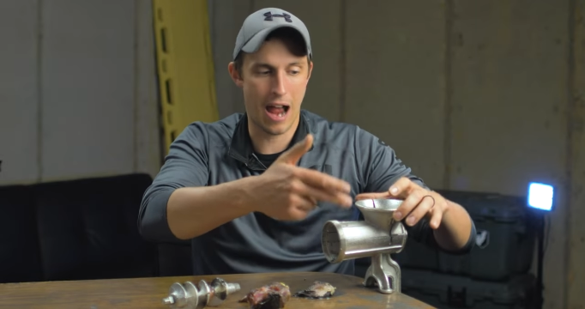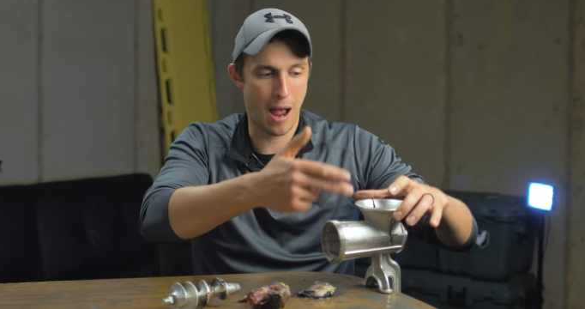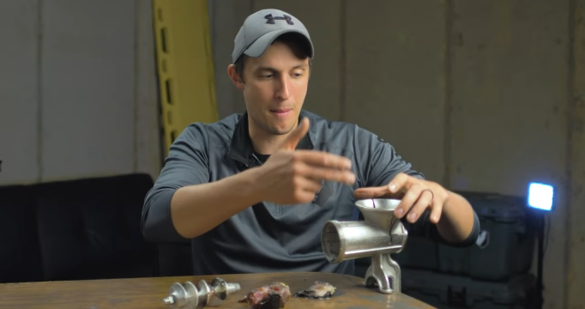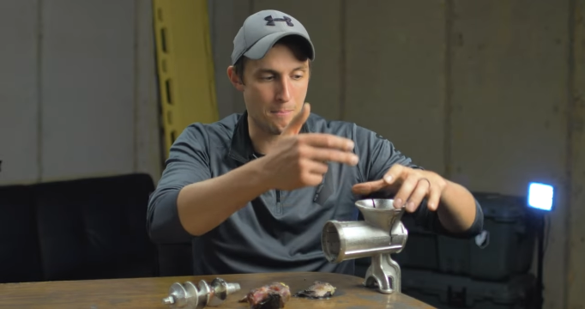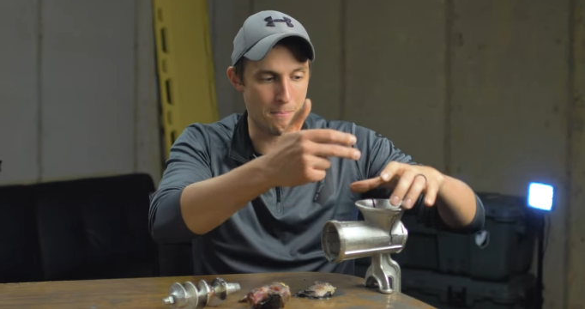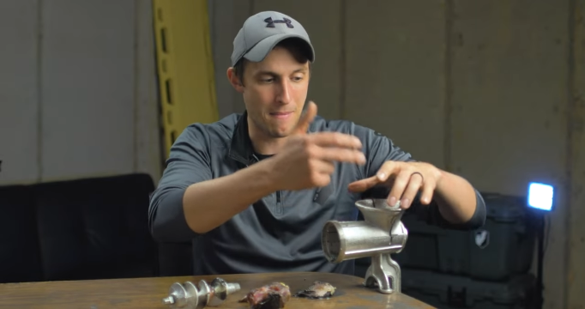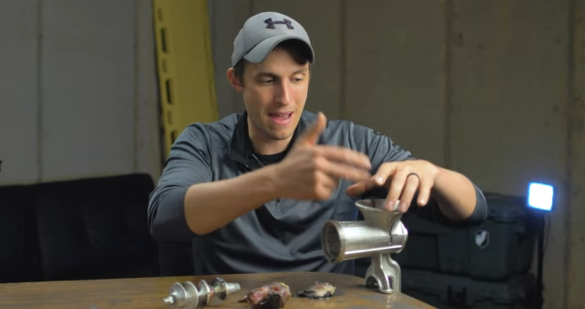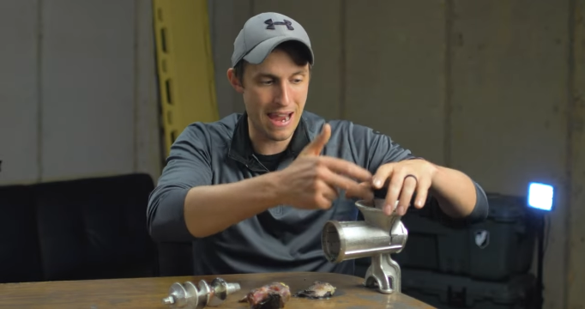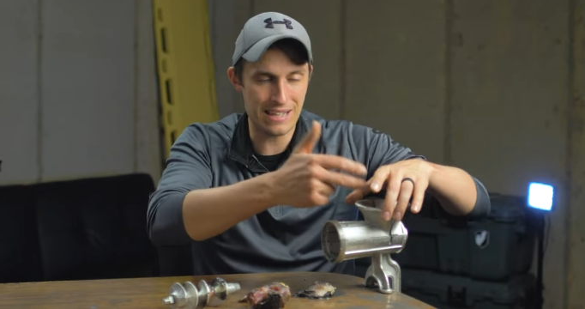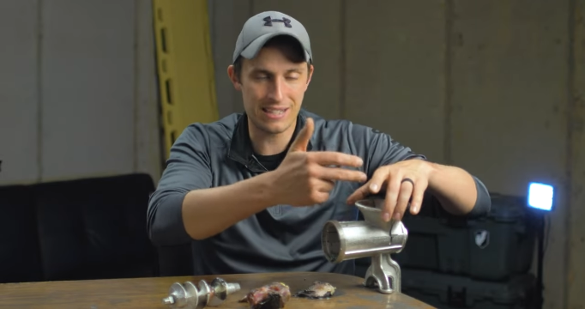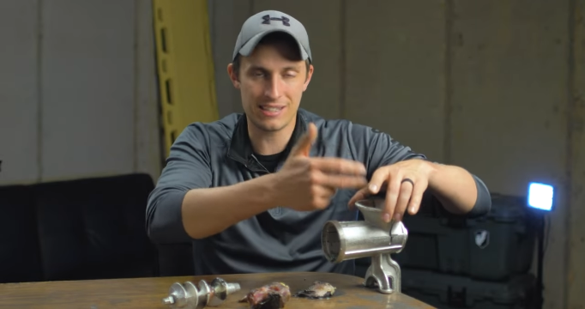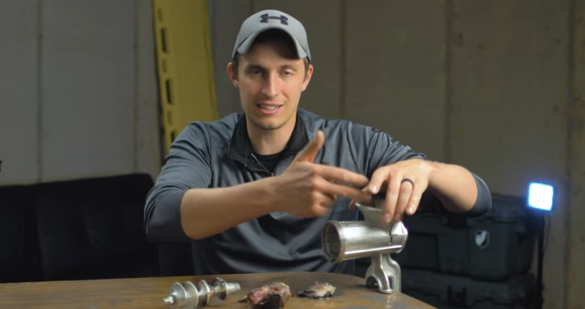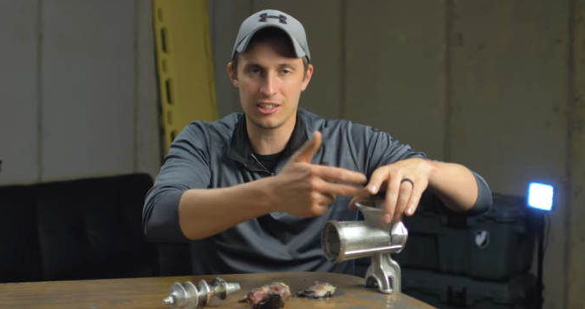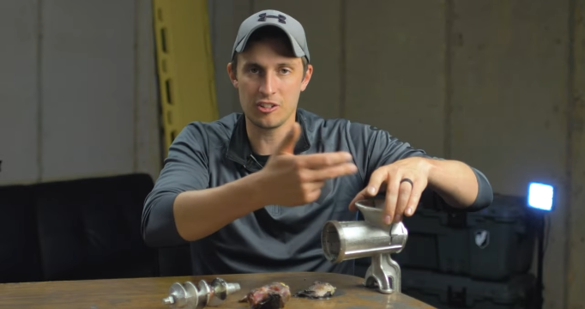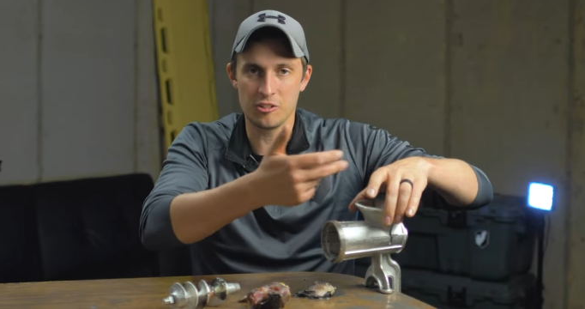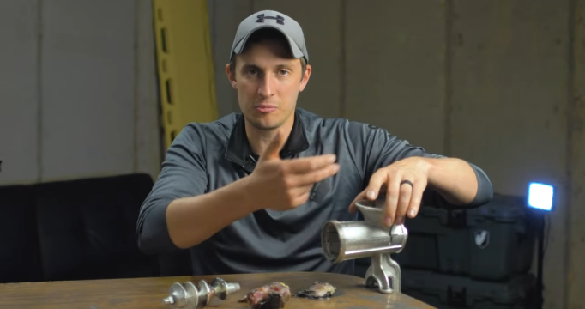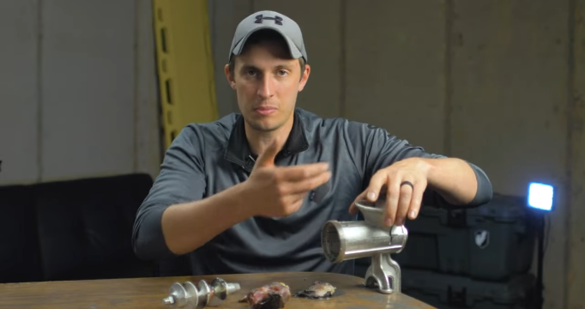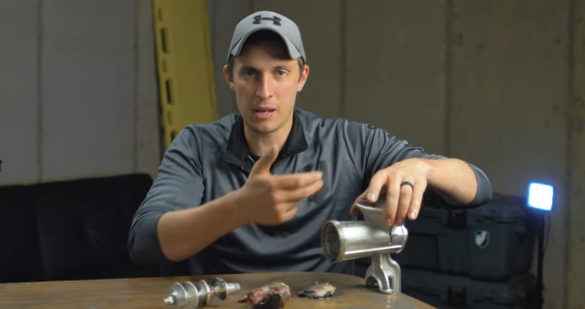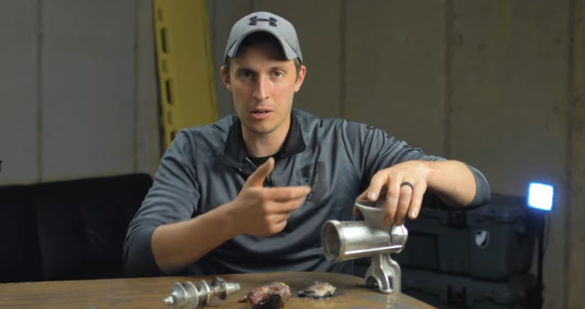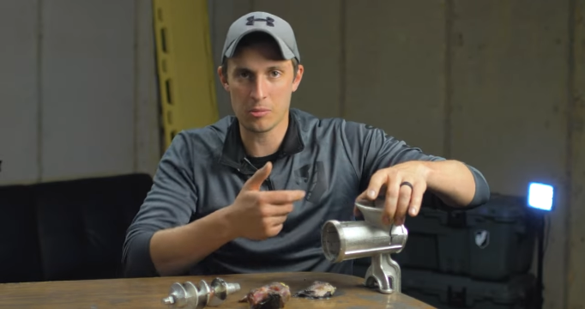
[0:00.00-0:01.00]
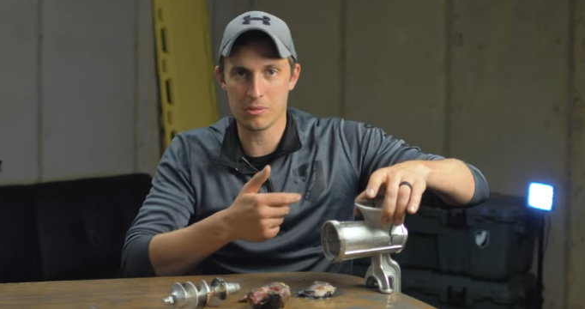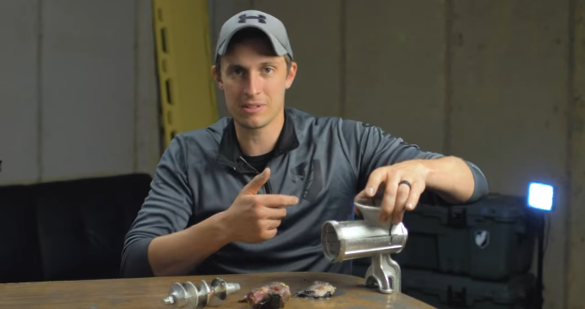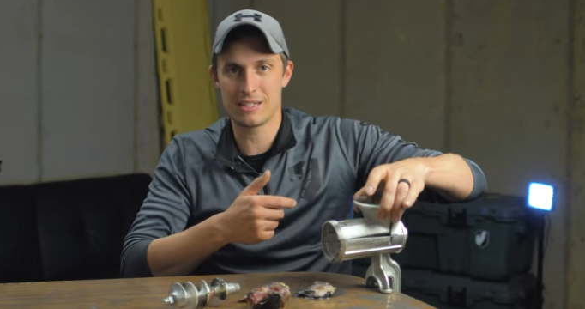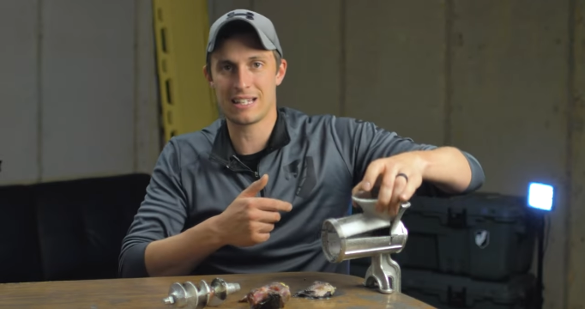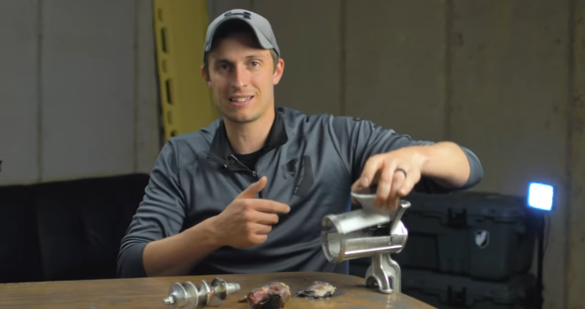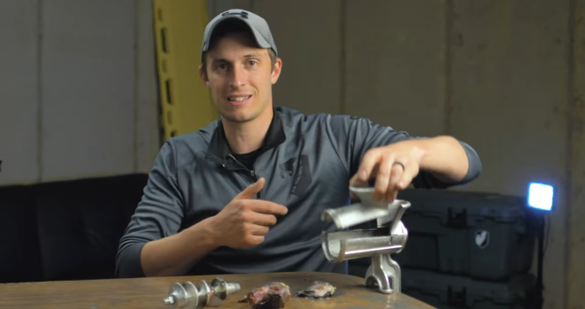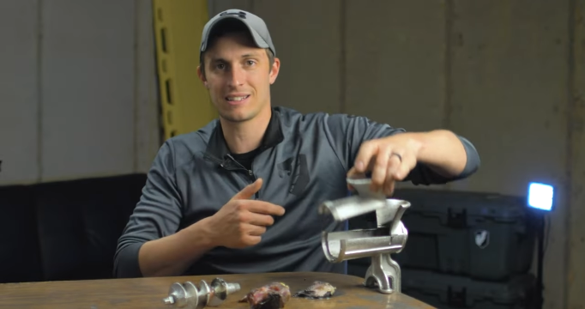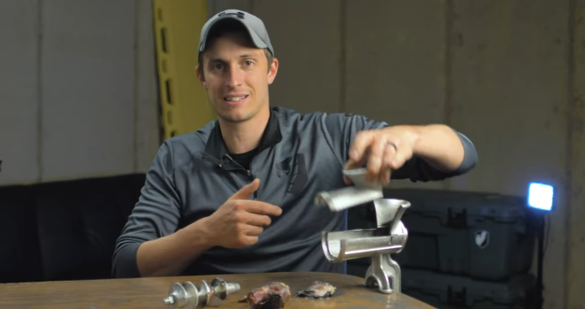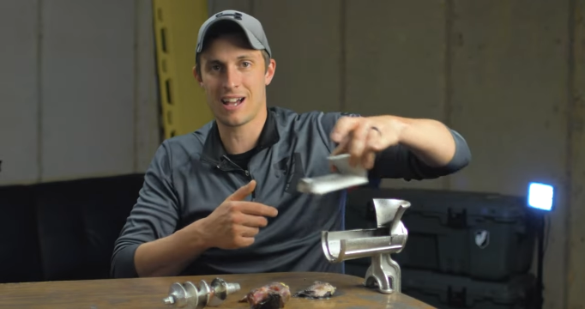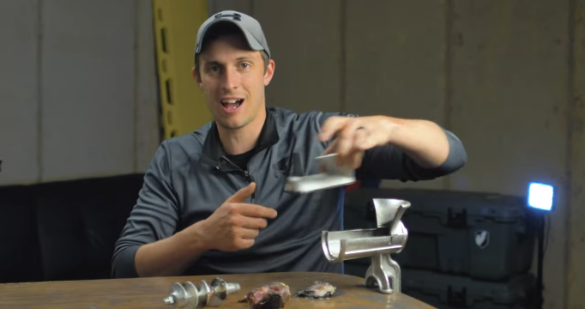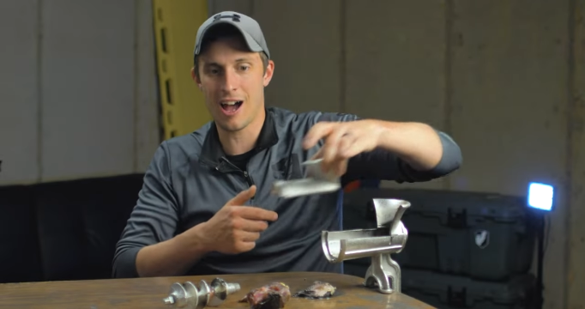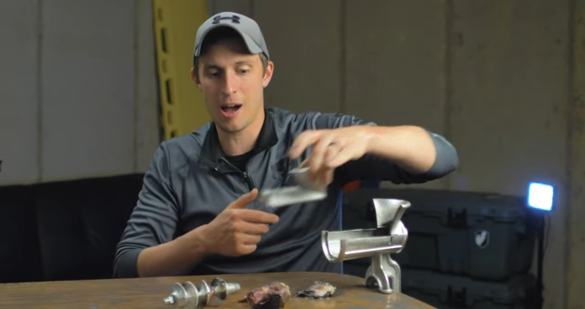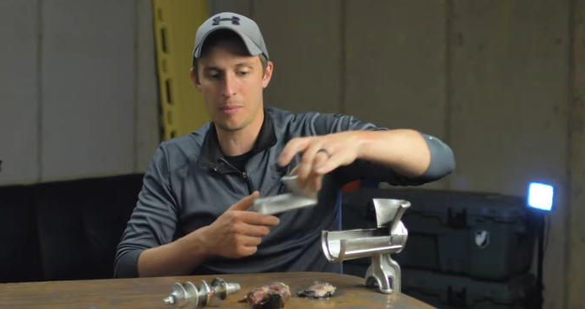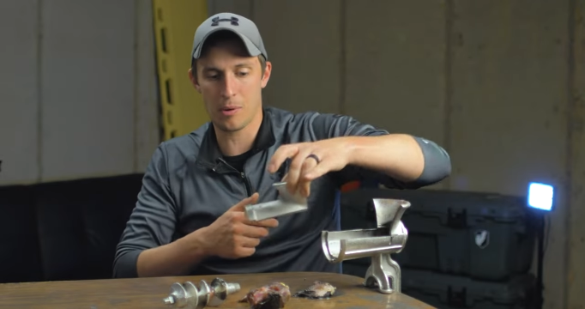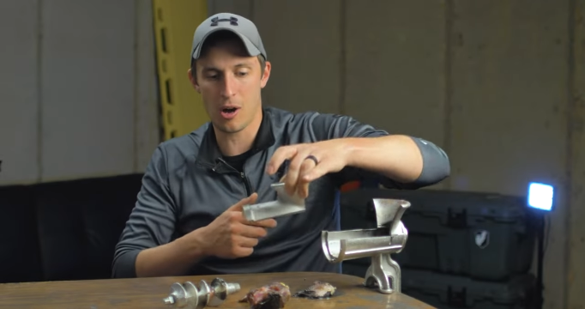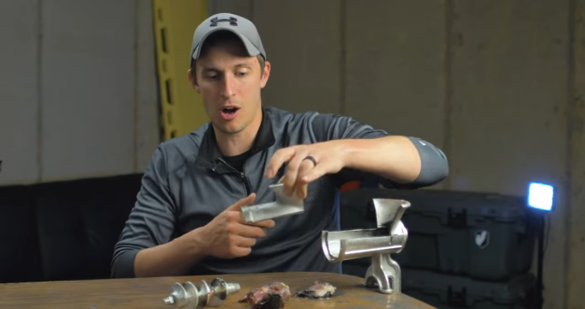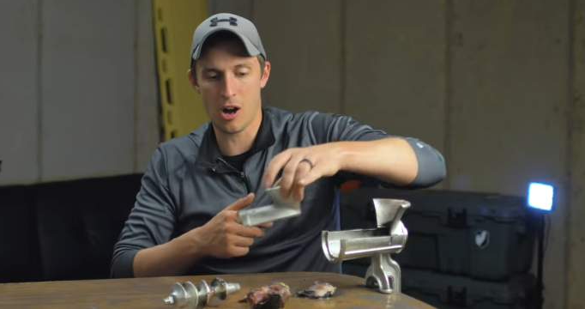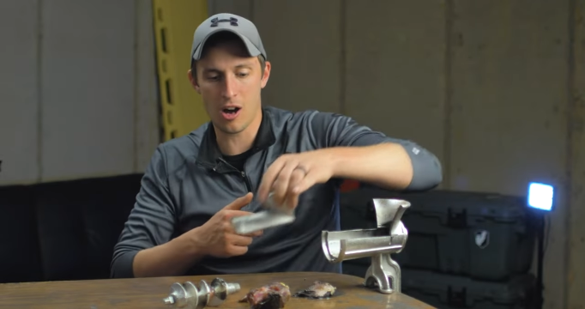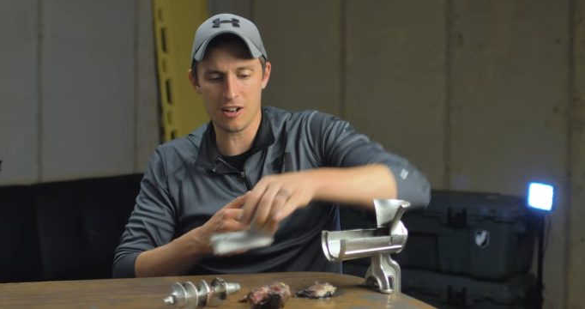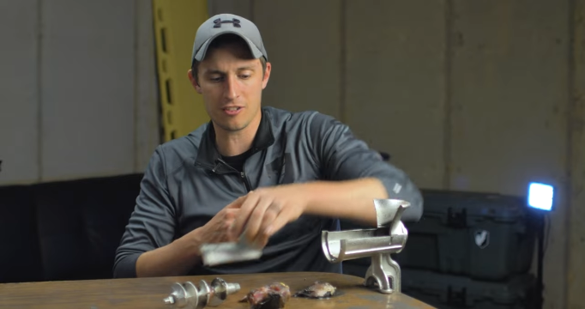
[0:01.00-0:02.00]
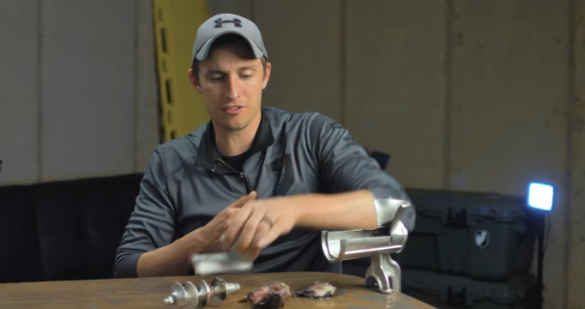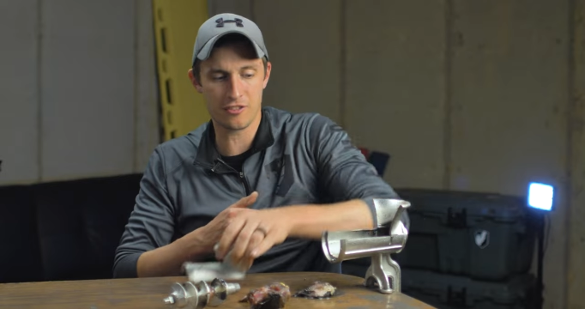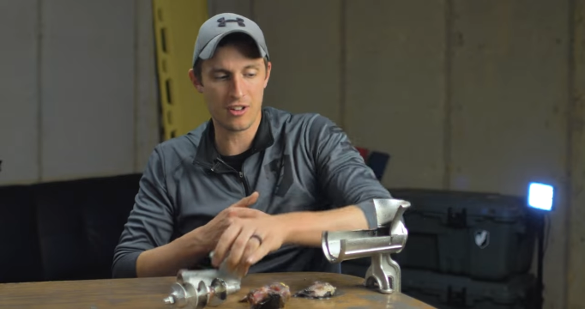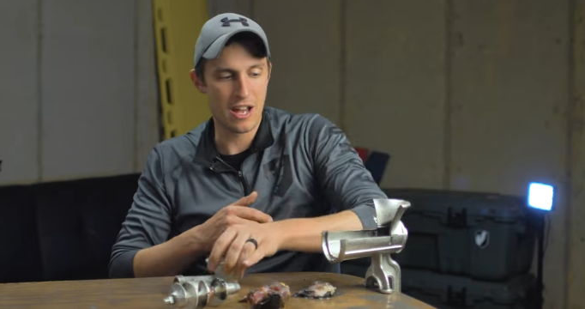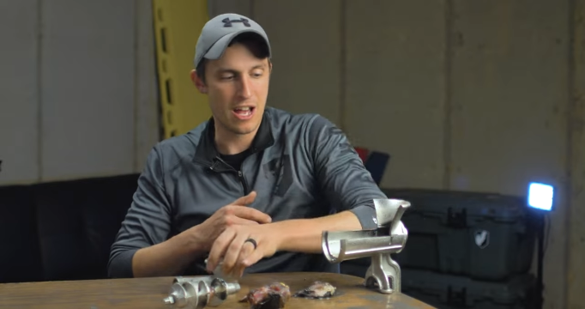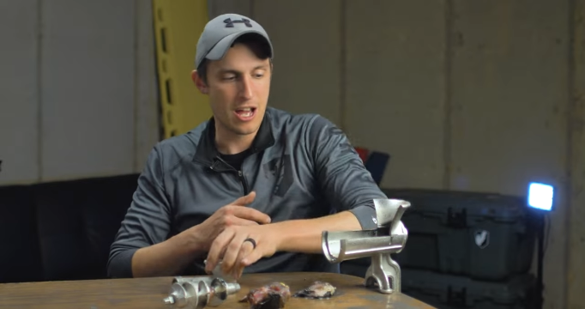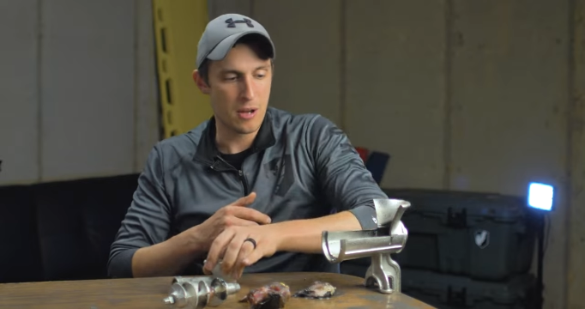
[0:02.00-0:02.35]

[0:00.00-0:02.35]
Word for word: I may still have been able to take the top off,